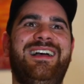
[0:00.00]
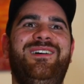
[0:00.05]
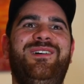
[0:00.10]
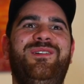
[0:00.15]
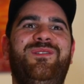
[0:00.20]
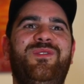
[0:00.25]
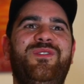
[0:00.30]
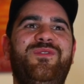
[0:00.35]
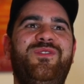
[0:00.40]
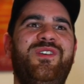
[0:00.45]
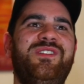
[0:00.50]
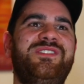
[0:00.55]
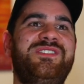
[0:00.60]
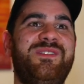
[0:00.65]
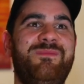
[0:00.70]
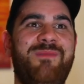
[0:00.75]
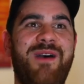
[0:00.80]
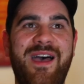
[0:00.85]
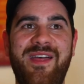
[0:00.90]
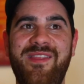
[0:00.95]
We've got
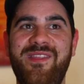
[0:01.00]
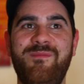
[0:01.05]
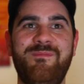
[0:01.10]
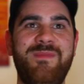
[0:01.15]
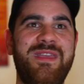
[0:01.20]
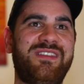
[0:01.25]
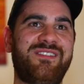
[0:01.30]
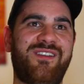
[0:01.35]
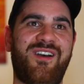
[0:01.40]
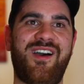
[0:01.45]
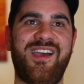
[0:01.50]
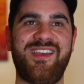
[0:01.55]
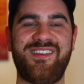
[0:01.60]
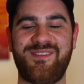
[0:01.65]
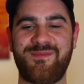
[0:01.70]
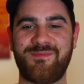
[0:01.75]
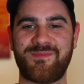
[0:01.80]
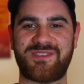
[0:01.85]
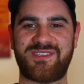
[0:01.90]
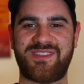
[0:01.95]
some other meta
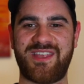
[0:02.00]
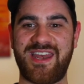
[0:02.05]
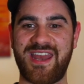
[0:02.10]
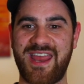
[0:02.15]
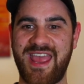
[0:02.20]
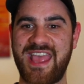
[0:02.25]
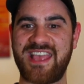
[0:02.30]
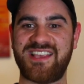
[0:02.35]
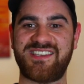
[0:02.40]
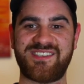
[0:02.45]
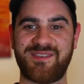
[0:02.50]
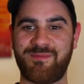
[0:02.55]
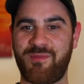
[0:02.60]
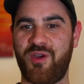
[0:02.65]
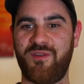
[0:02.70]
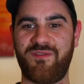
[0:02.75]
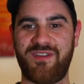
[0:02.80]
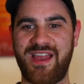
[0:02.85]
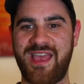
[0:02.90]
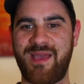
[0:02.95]
items that it has some
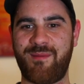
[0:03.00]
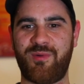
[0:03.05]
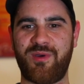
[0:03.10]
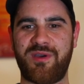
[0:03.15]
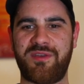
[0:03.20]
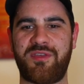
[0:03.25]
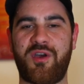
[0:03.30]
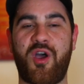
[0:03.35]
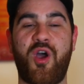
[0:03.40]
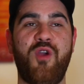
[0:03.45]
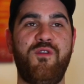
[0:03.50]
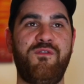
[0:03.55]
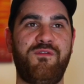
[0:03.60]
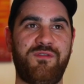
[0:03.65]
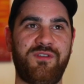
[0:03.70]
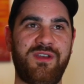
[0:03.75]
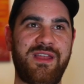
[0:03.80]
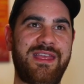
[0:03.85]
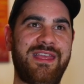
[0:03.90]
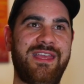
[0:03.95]
overlap with.
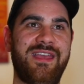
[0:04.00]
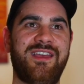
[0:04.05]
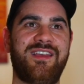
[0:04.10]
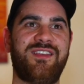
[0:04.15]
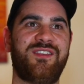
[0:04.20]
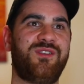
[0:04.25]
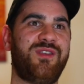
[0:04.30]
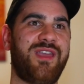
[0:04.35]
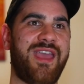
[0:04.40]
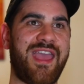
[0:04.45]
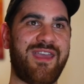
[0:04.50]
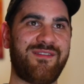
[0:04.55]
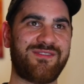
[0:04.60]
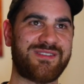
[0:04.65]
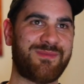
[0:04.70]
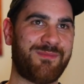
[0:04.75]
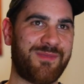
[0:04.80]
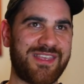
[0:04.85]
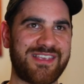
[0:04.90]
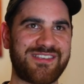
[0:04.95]
Hopefully you have
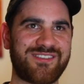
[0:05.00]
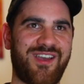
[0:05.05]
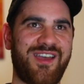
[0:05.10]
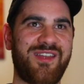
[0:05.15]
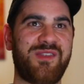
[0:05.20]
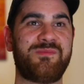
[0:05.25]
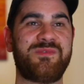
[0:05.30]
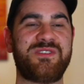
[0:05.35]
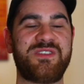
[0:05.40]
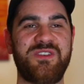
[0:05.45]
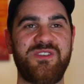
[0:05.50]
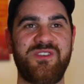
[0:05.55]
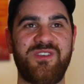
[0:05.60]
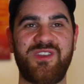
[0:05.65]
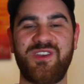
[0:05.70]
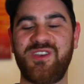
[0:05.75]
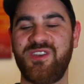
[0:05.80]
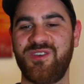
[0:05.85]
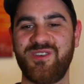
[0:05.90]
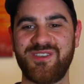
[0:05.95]
some of these items and you
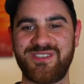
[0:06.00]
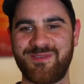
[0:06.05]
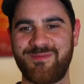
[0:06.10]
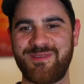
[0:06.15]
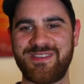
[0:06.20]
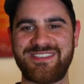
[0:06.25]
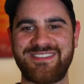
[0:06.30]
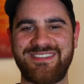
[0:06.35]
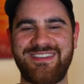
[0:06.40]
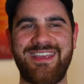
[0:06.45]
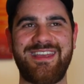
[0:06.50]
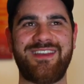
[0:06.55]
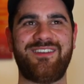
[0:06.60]
can use them instead.